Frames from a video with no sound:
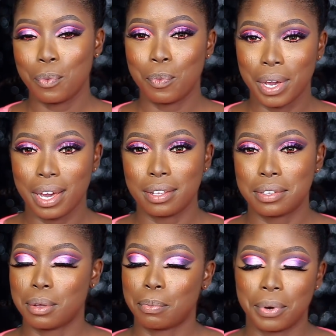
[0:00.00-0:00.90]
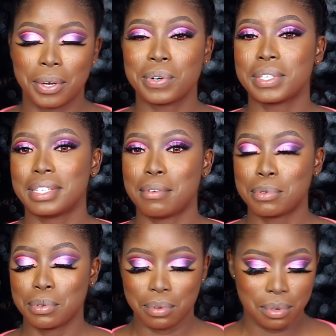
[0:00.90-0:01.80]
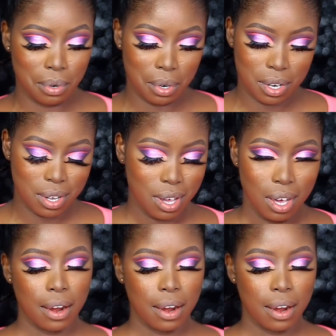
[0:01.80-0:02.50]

where it stopped recording. I'm so sorry.